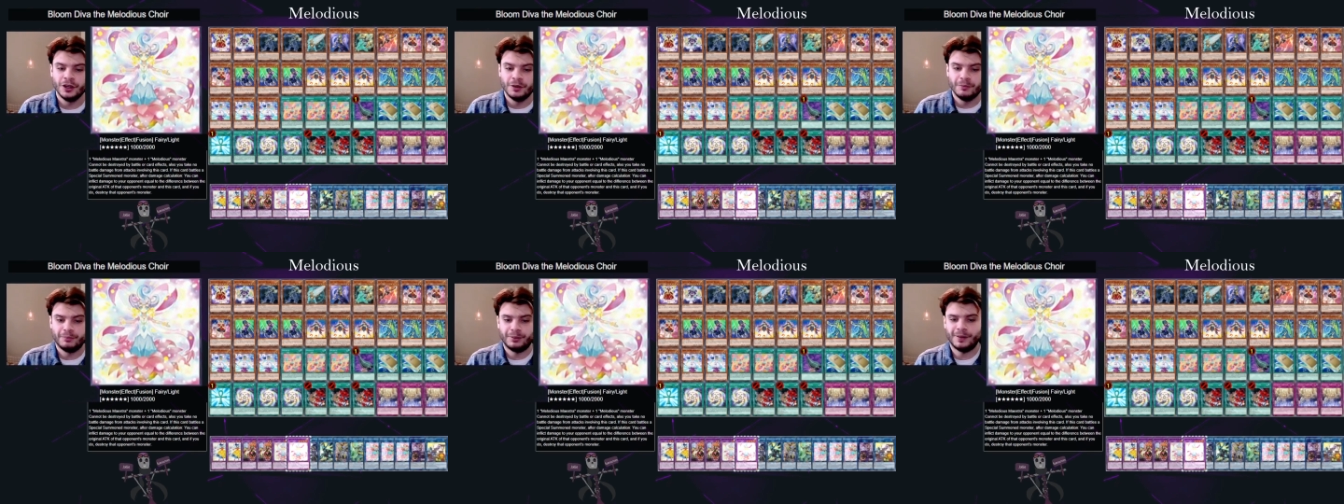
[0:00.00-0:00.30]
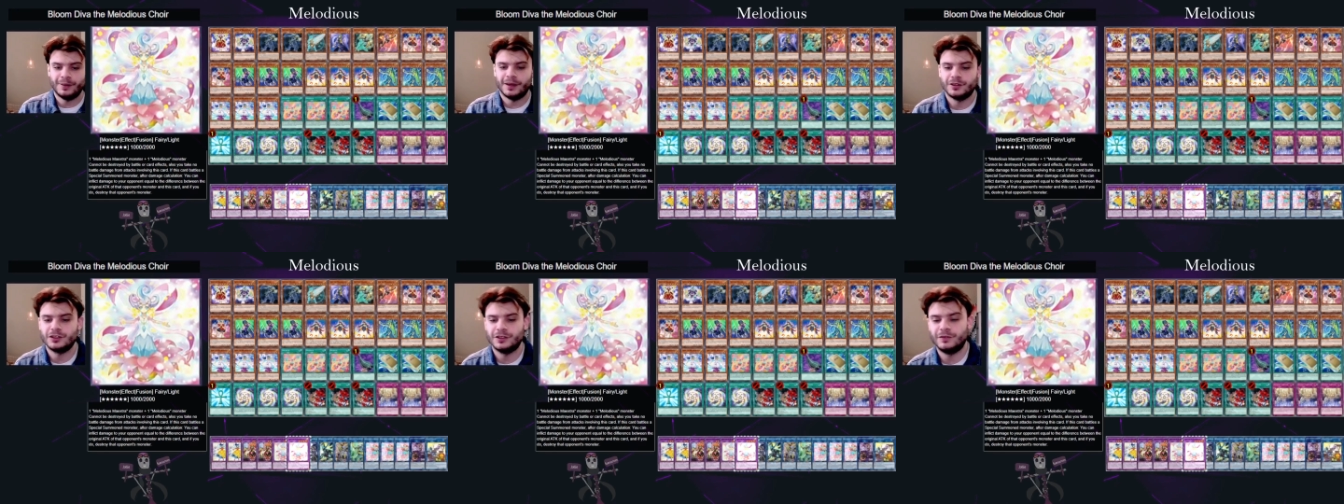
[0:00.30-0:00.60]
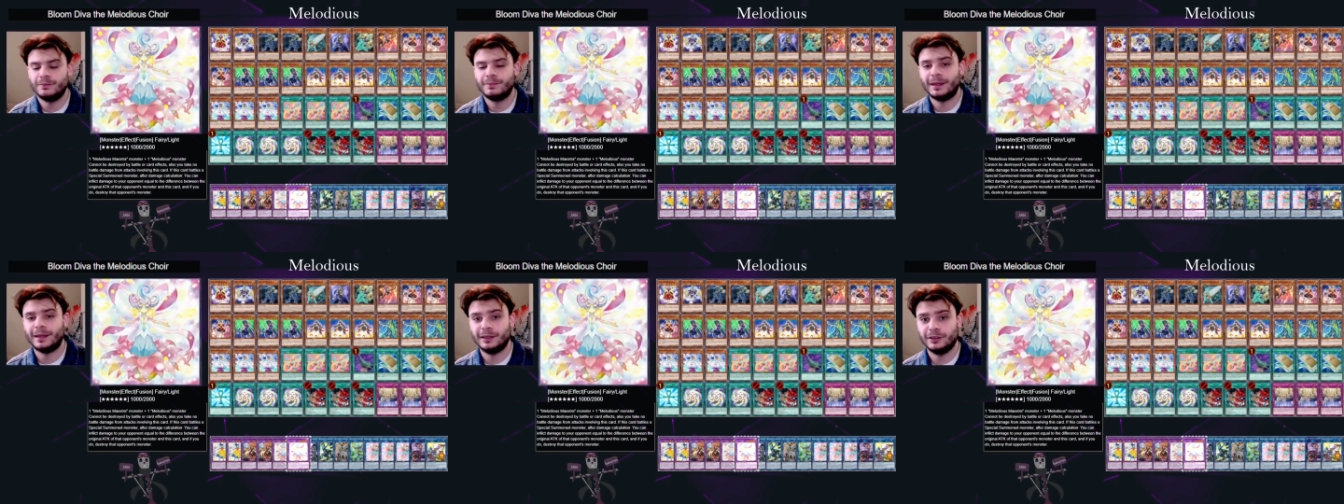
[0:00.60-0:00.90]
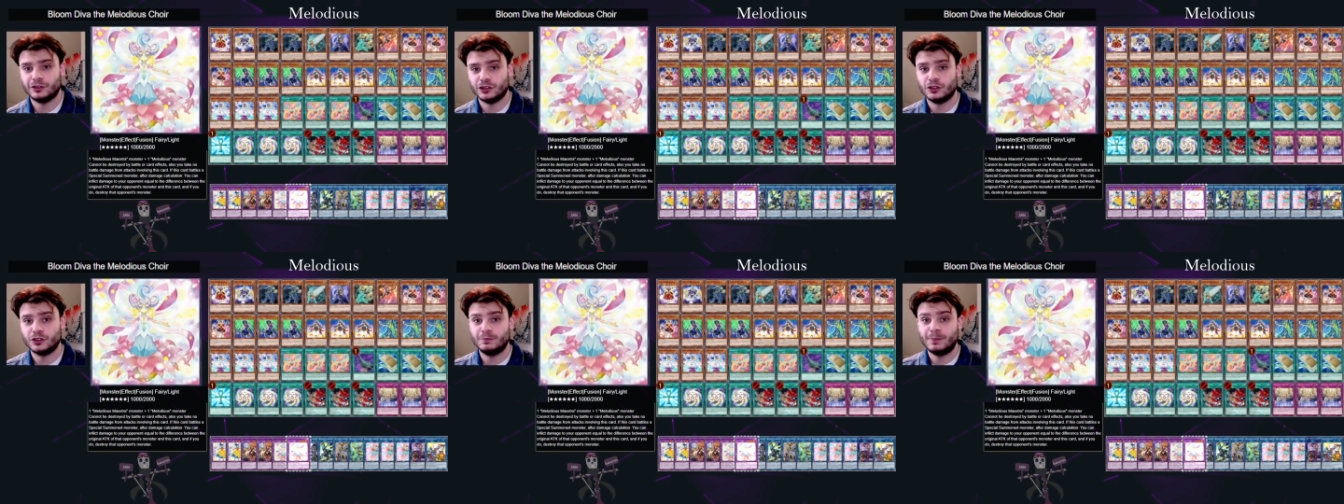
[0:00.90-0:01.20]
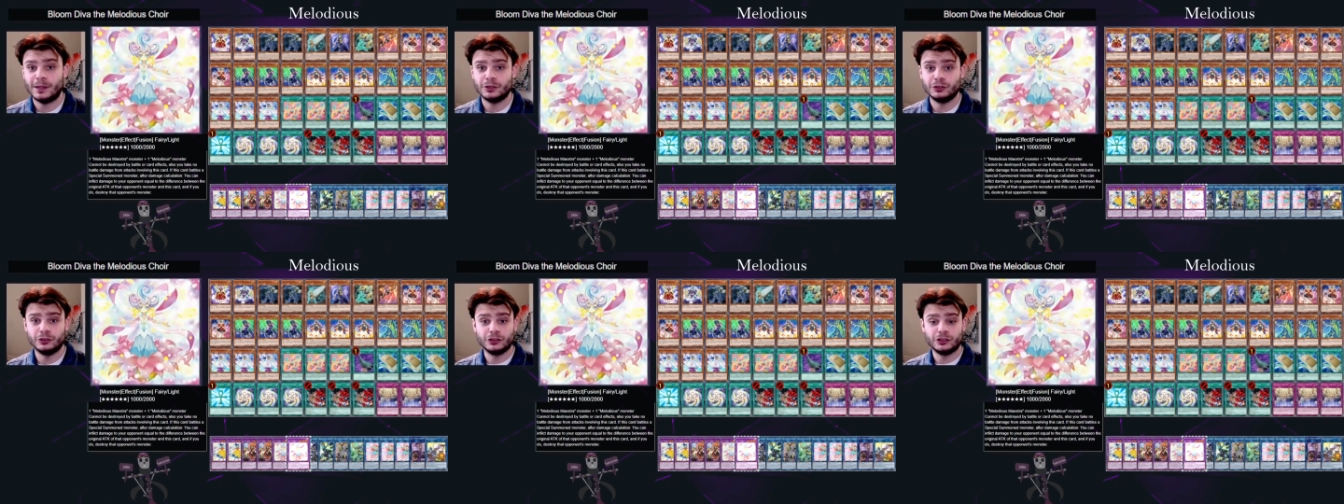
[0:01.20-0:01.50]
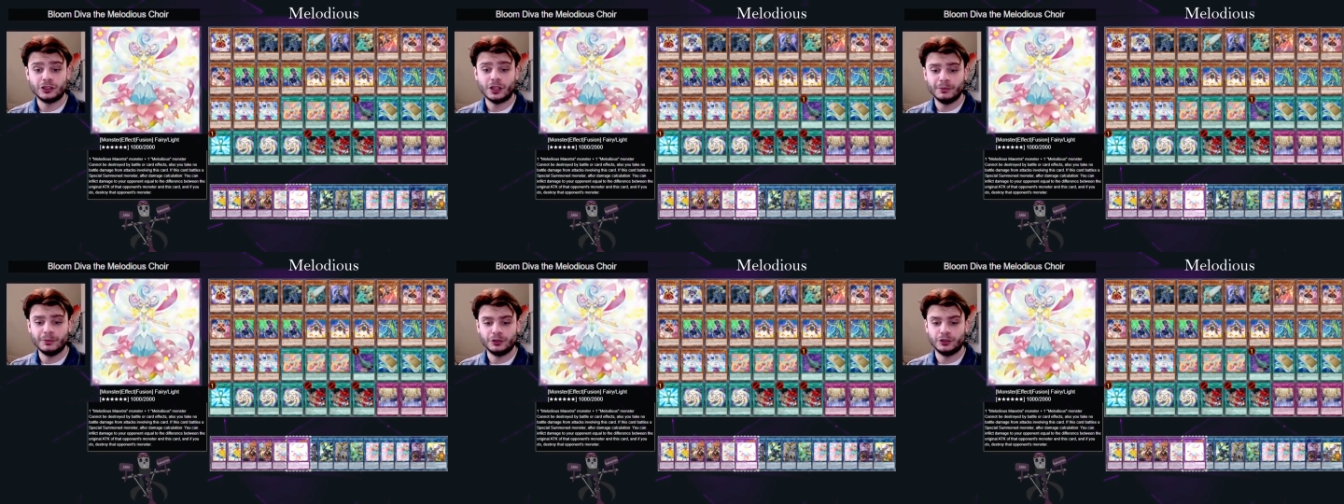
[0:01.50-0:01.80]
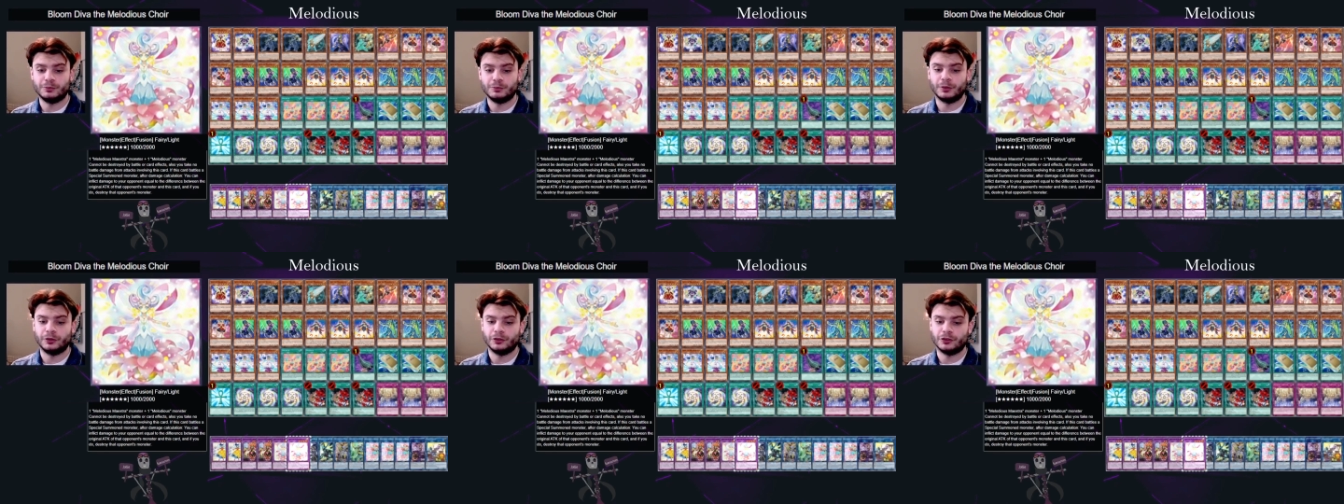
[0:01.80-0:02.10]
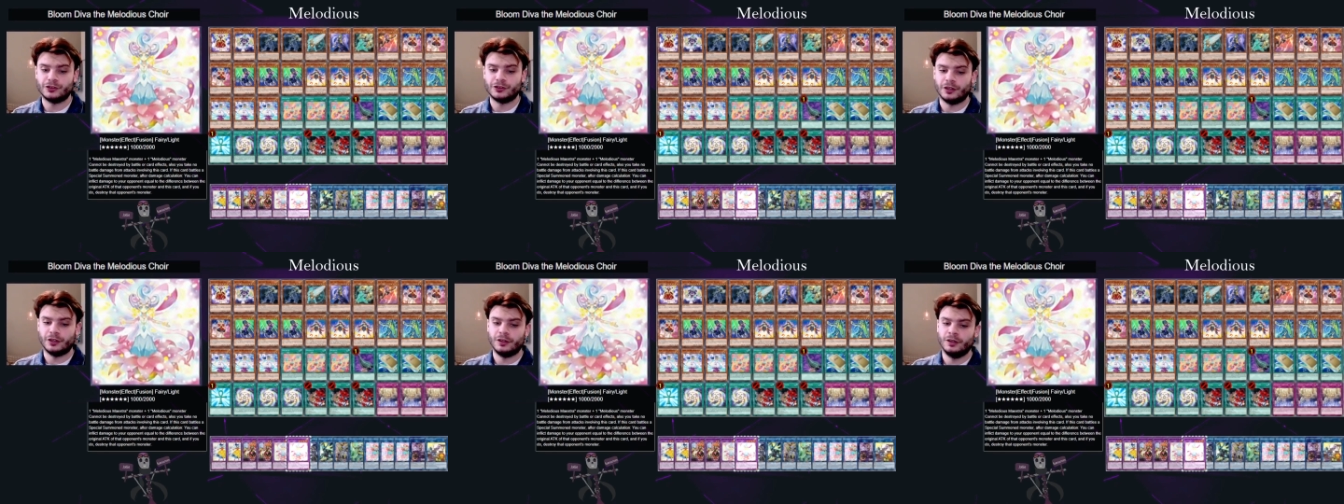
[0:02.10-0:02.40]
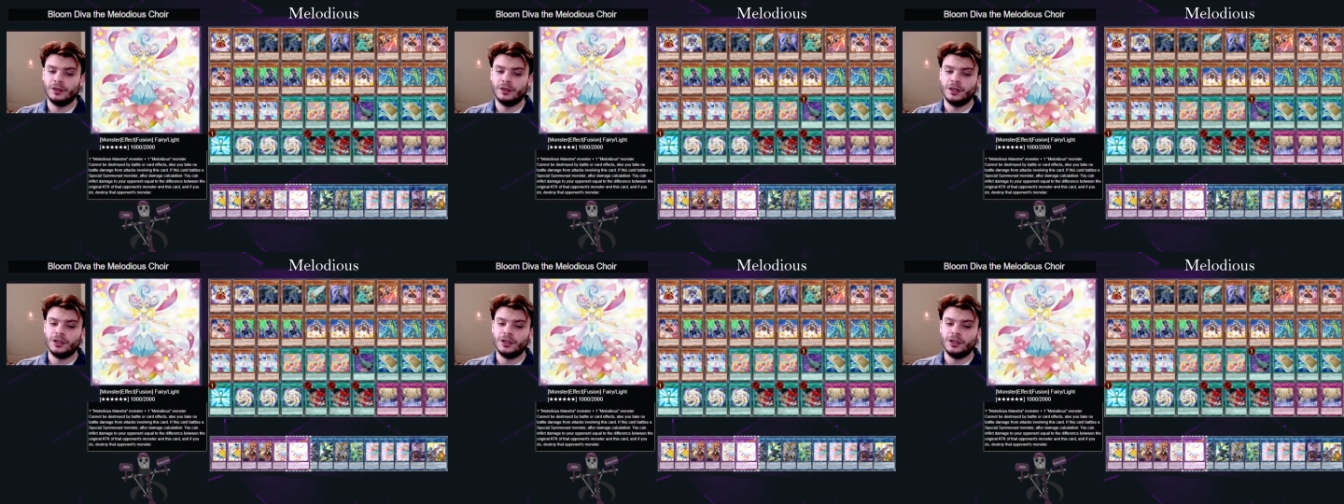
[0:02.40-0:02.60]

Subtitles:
Plus, if it battles a special summoned monster,